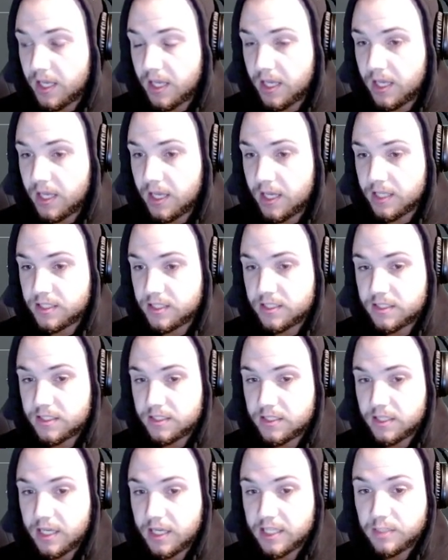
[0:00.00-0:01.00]

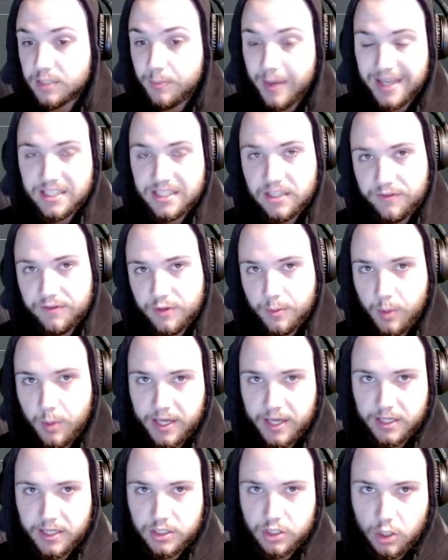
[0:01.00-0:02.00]
it's best if you're
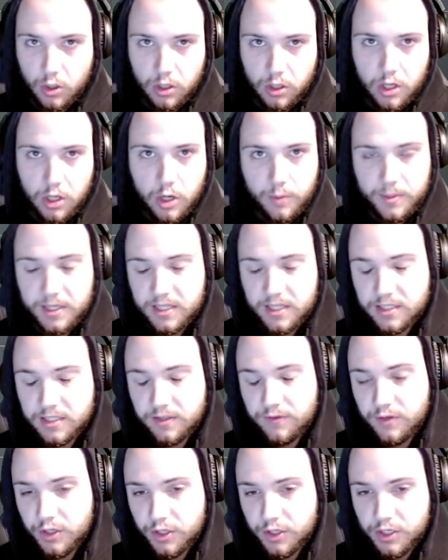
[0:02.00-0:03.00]
playing solo, because
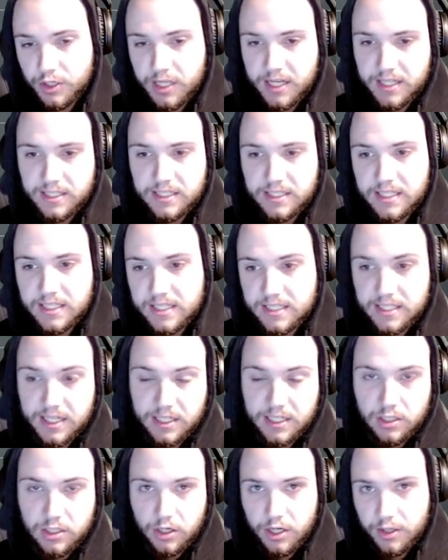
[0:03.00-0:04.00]
if you're getting
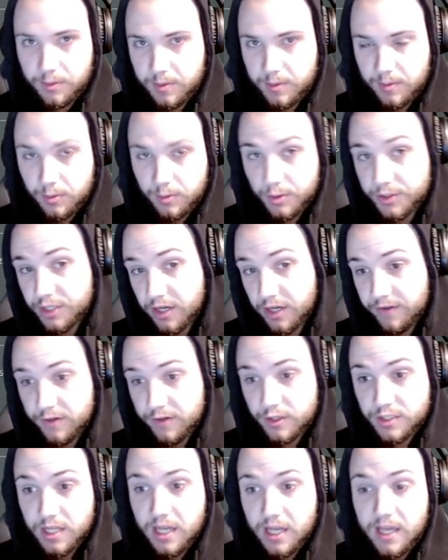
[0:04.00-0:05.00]
desynced on other people's
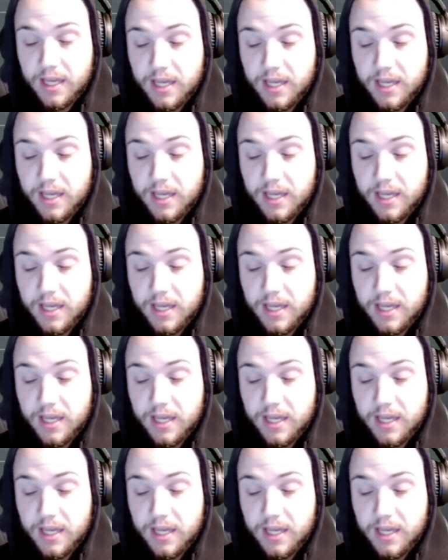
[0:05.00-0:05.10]
servers,